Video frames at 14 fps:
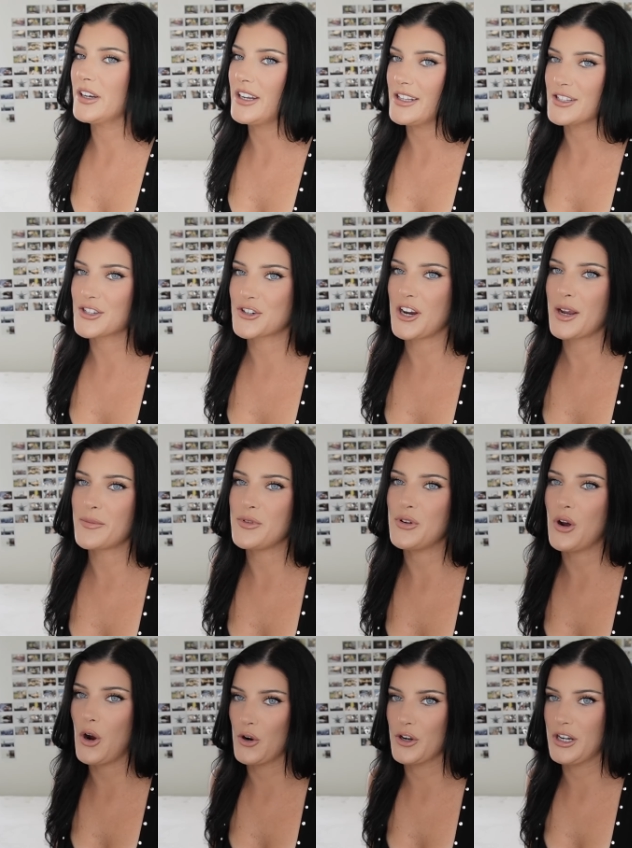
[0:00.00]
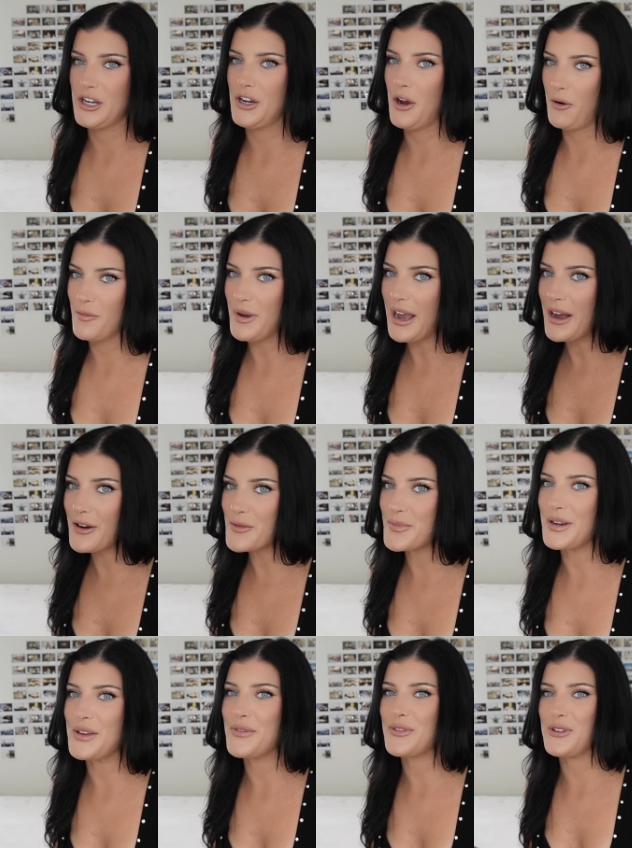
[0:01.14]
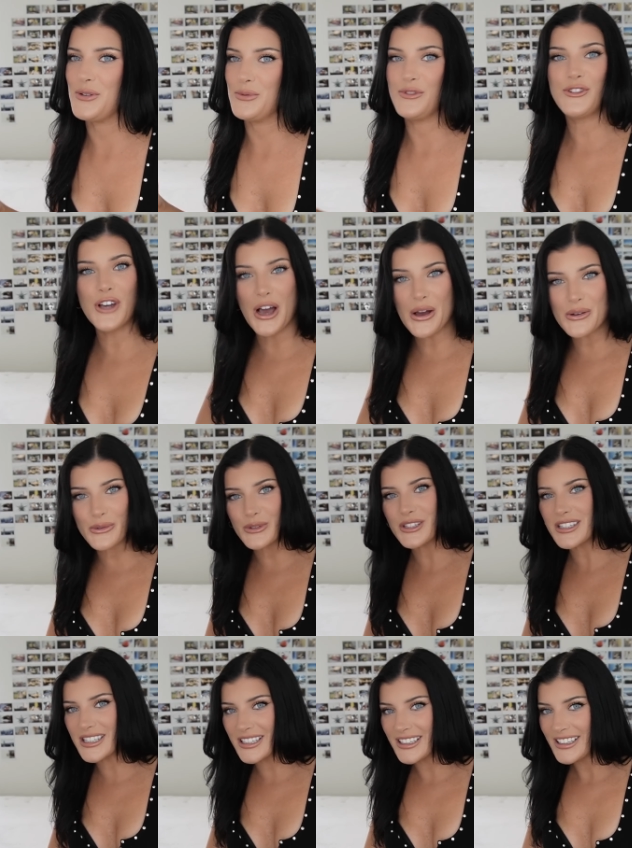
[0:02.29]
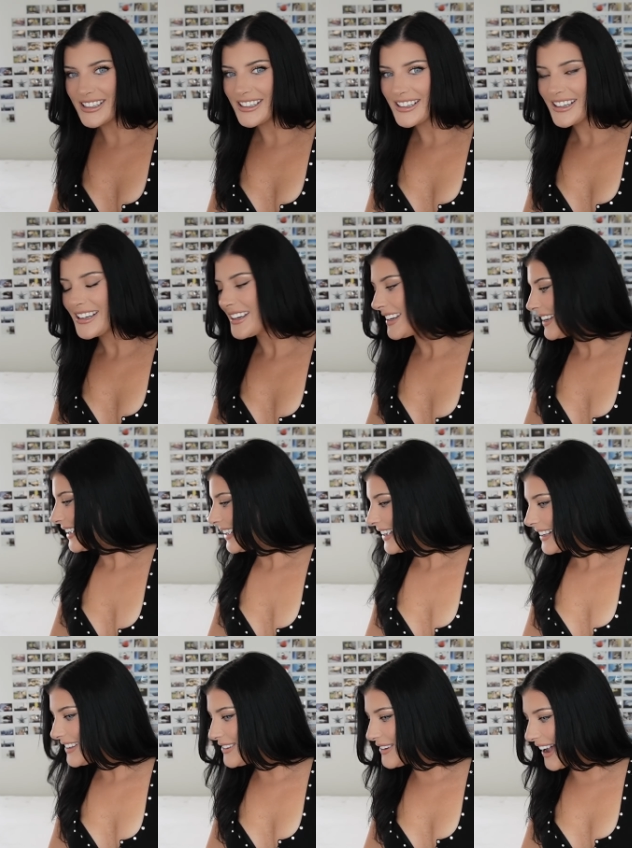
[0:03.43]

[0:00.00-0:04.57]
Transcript: on Instagram, you'd already know about. But if you don't, you